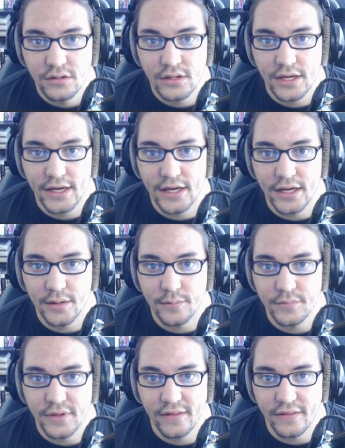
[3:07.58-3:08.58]
And
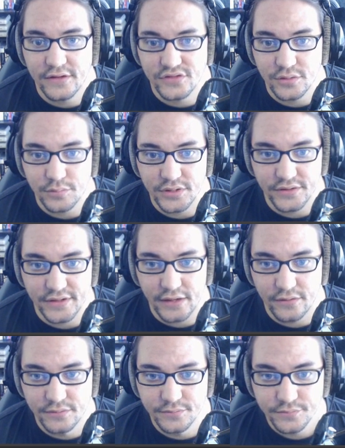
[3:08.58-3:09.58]
then this should build
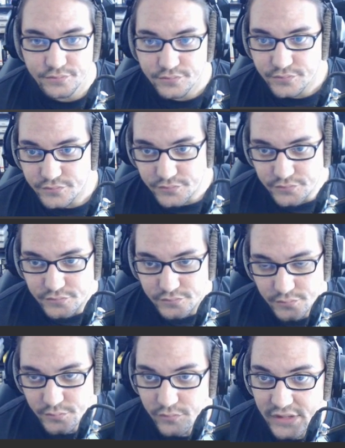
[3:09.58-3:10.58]
now.
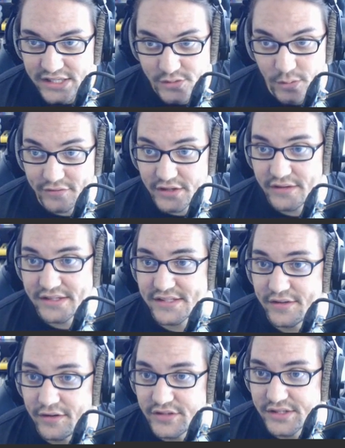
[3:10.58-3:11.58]
So I've done this,
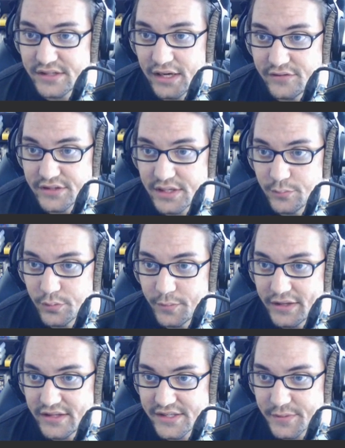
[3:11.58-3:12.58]
so I've just
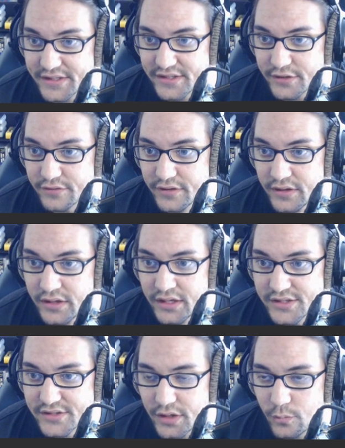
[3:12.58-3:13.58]
implemented these myself.
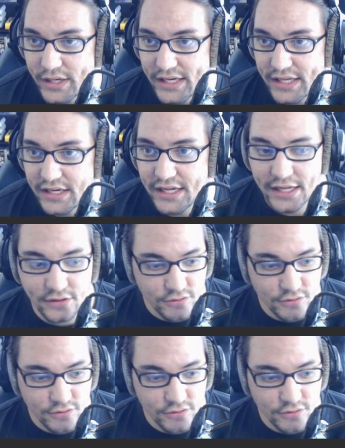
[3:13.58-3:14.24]
So I went in and I